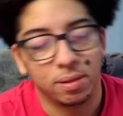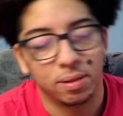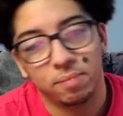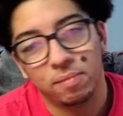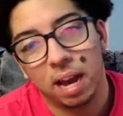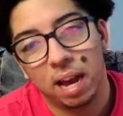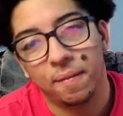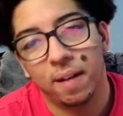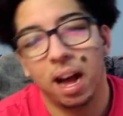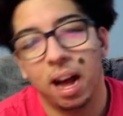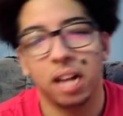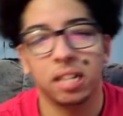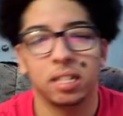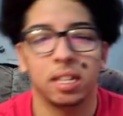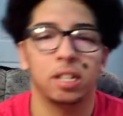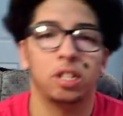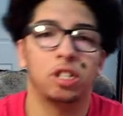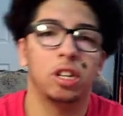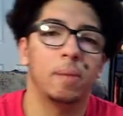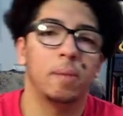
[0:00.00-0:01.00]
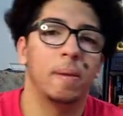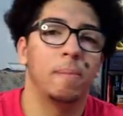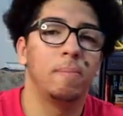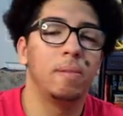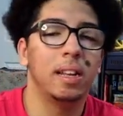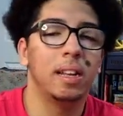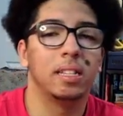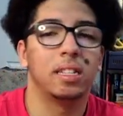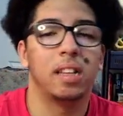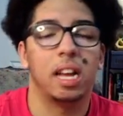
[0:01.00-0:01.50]
when we have ads, ladies and gentlemen.
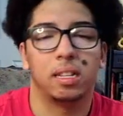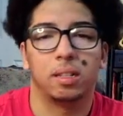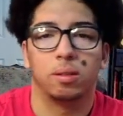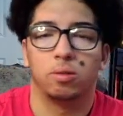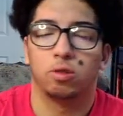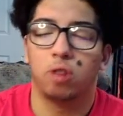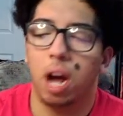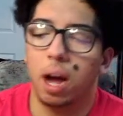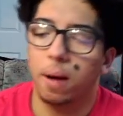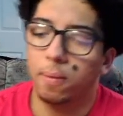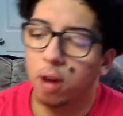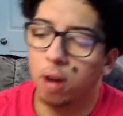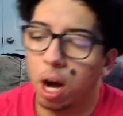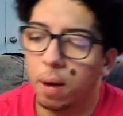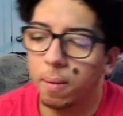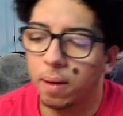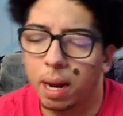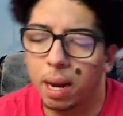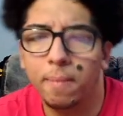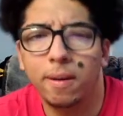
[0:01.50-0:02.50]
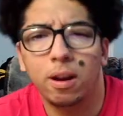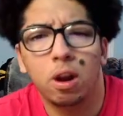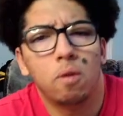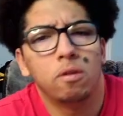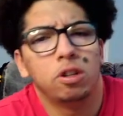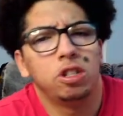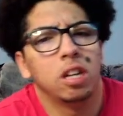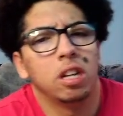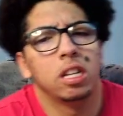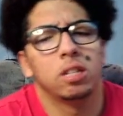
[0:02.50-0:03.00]
Please like, subscribe, comment. Let me know
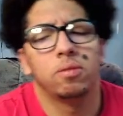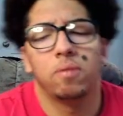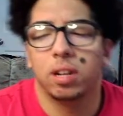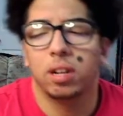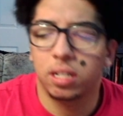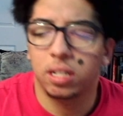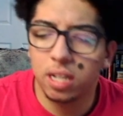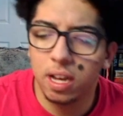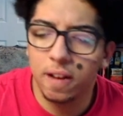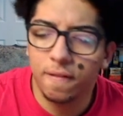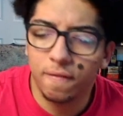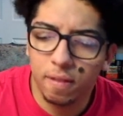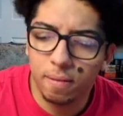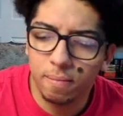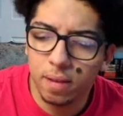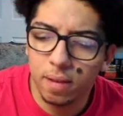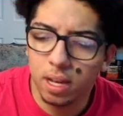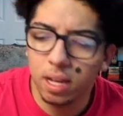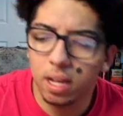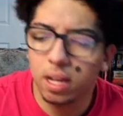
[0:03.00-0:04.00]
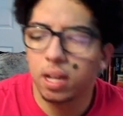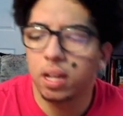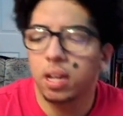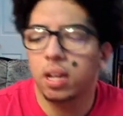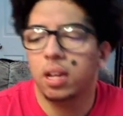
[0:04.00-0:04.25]
what you guys want to see from me.